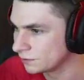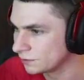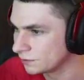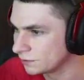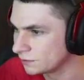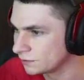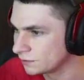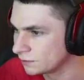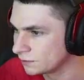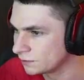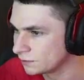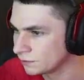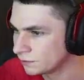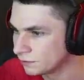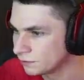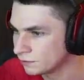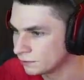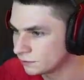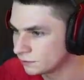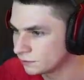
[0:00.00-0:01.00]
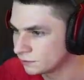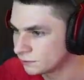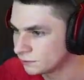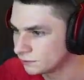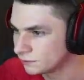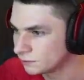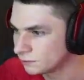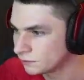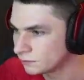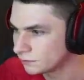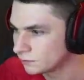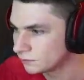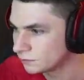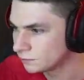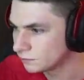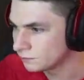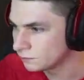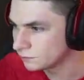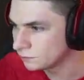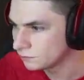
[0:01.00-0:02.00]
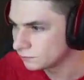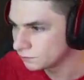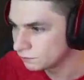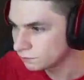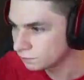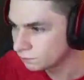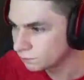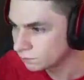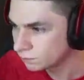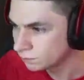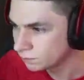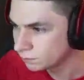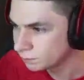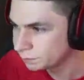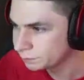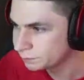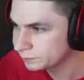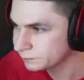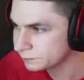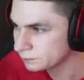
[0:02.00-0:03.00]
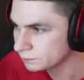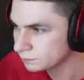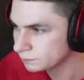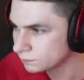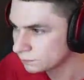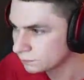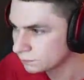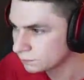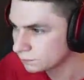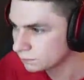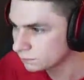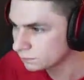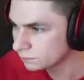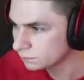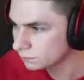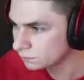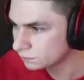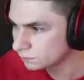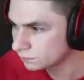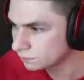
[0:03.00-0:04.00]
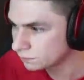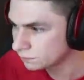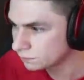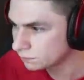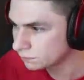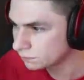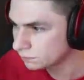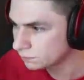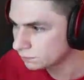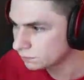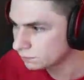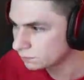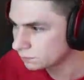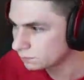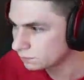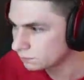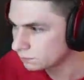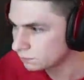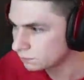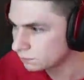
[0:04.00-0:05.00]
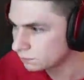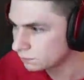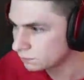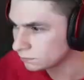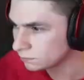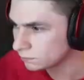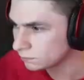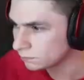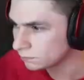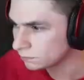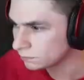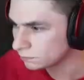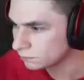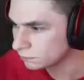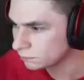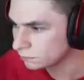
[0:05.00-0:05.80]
No one is speaking in this clip.